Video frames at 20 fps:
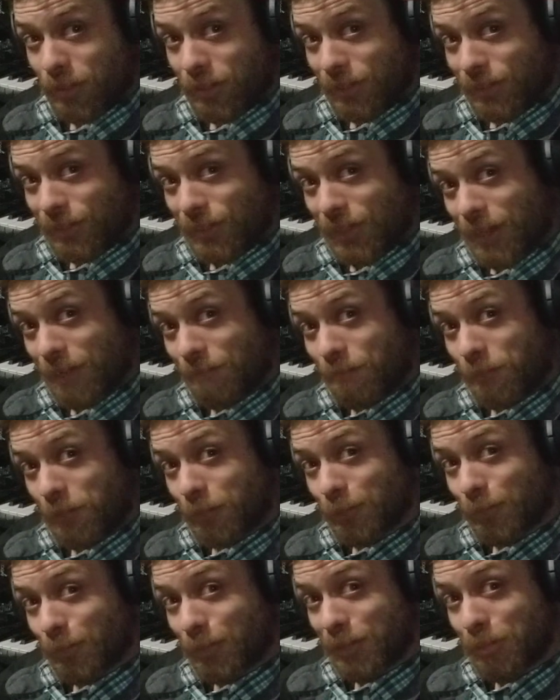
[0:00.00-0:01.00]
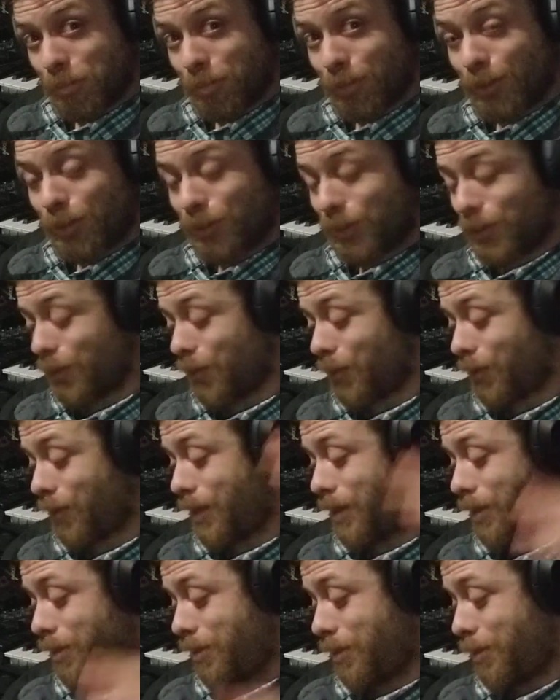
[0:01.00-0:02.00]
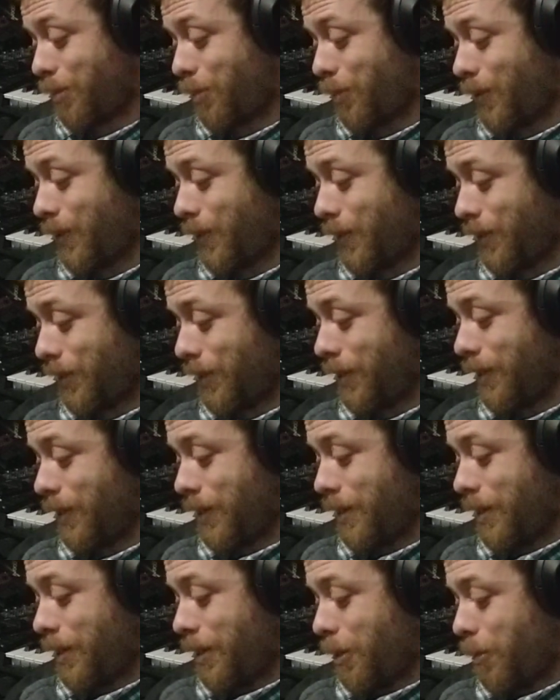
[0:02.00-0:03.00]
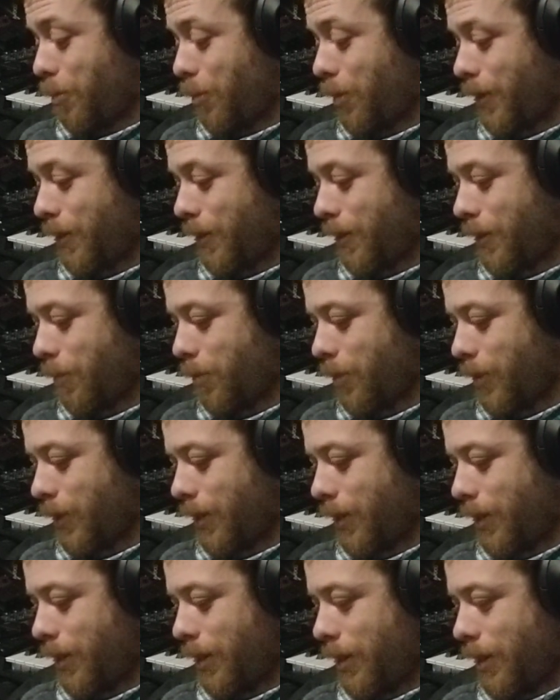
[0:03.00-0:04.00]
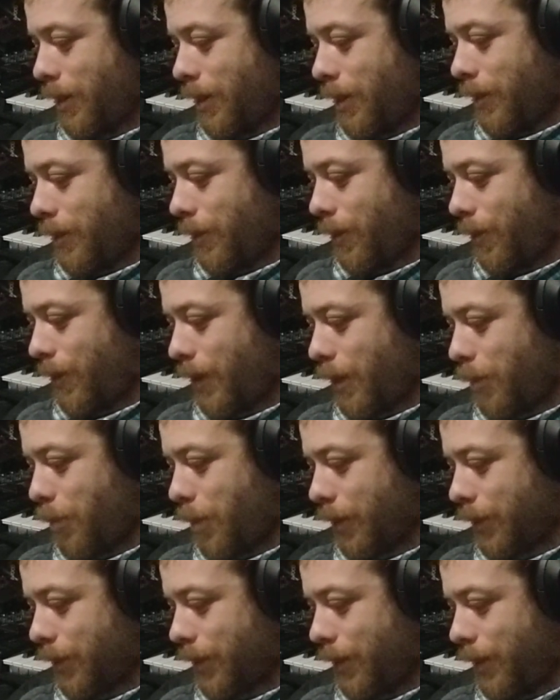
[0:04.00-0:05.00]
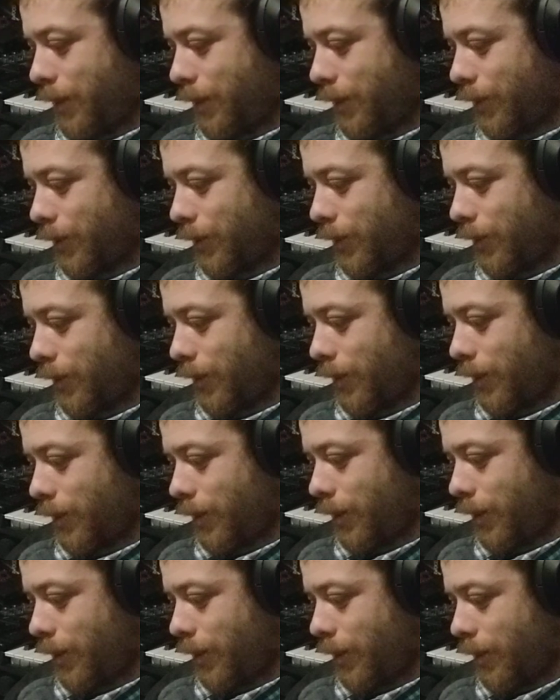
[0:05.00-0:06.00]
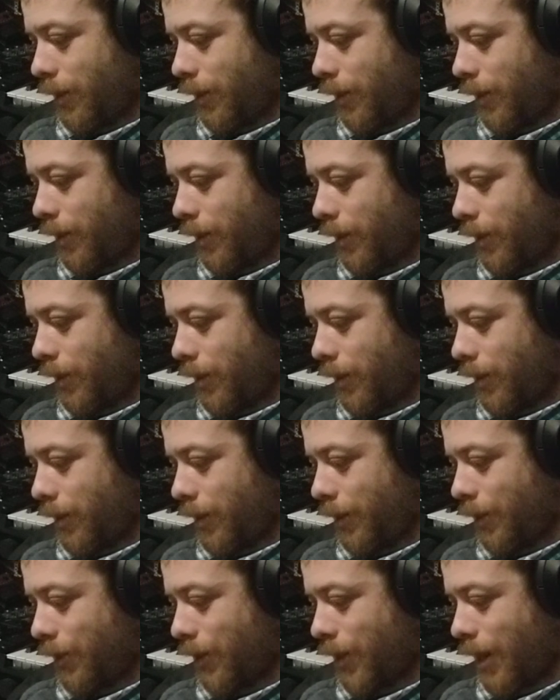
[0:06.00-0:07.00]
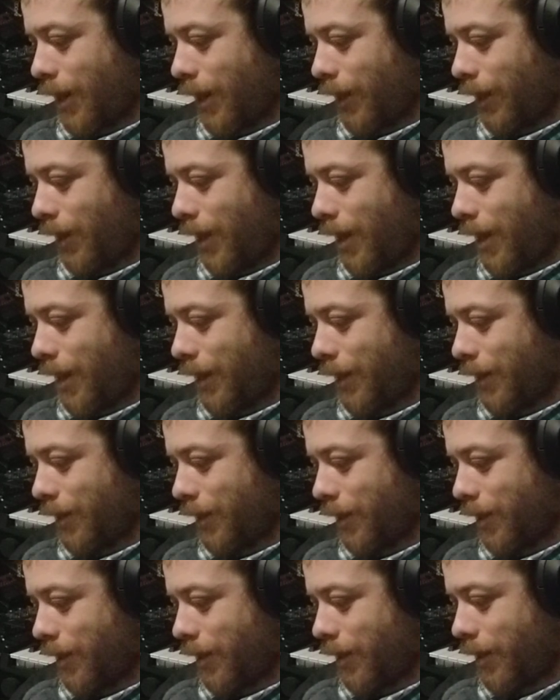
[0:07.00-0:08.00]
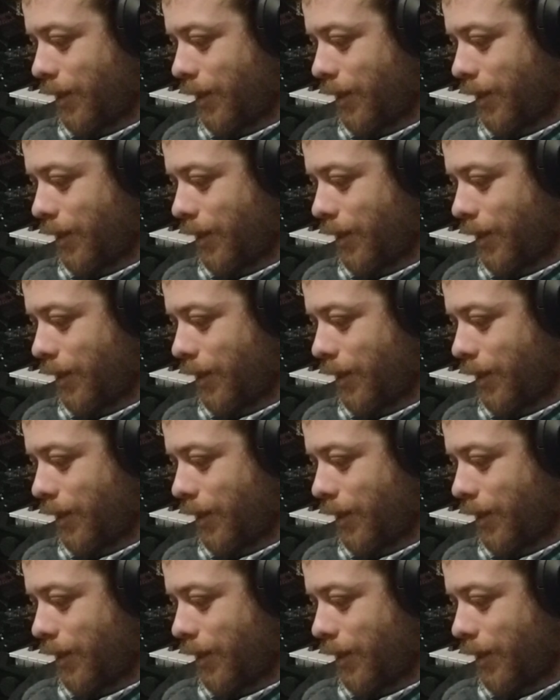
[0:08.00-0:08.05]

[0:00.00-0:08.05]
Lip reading: on these headphones with the Bluetooth. They're pretty good, but the thing about this, it's got a line